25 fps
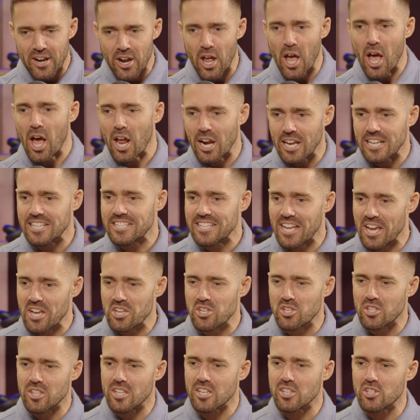an early
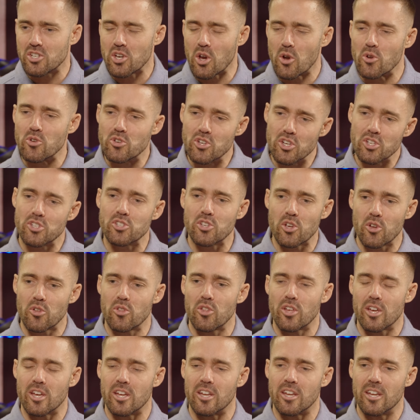stage in this show, just so
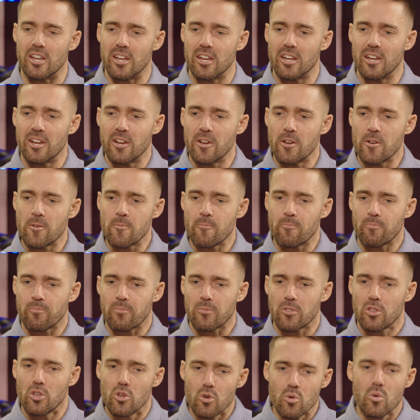that
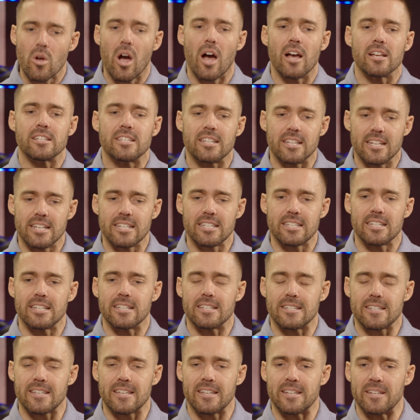you guys, the
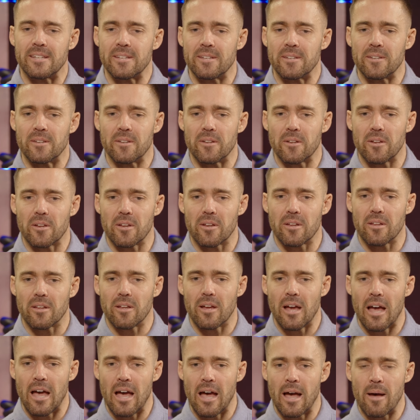listeners, can
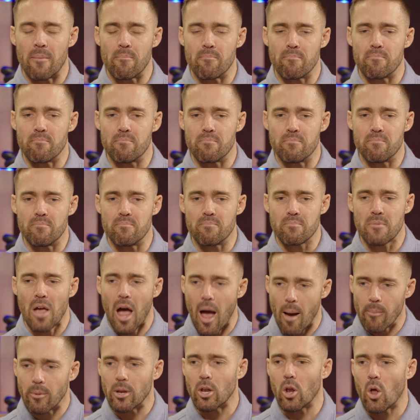
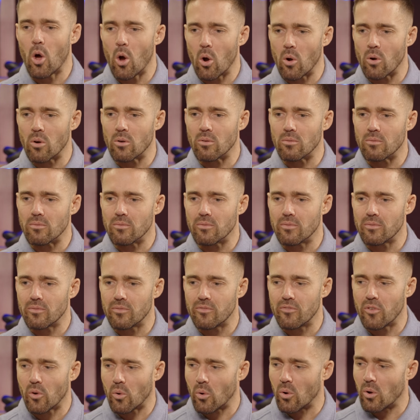come along
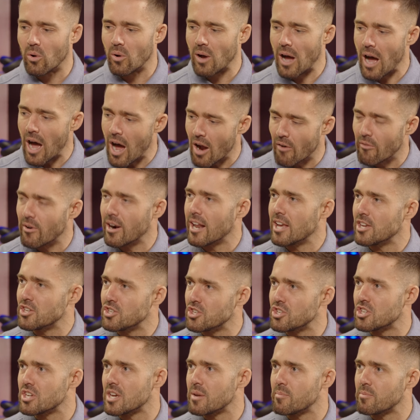for our
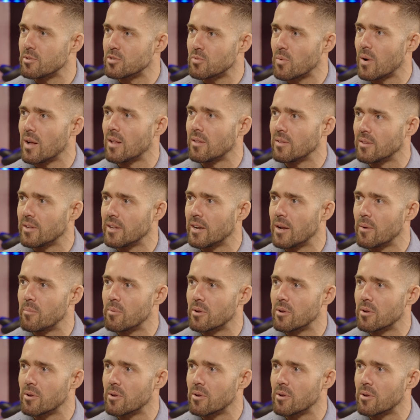relationship as well. You know,